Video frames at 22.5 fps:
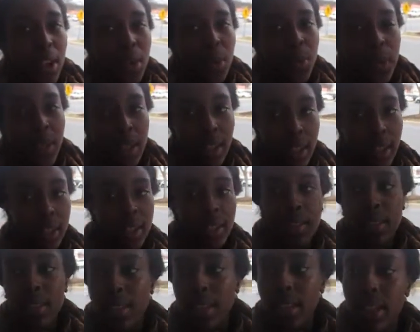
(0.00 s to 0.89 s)
we
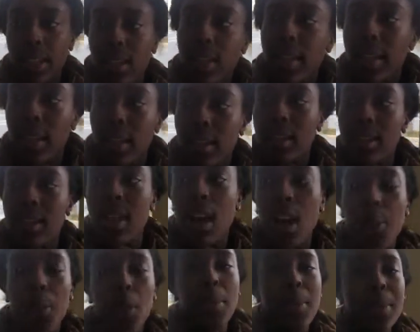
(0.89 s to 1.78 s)
can get there
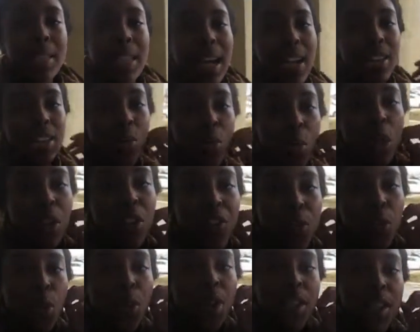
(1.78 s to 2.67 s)
our appointment's not to
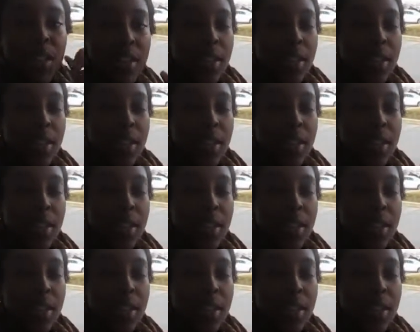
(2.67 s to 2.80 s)
140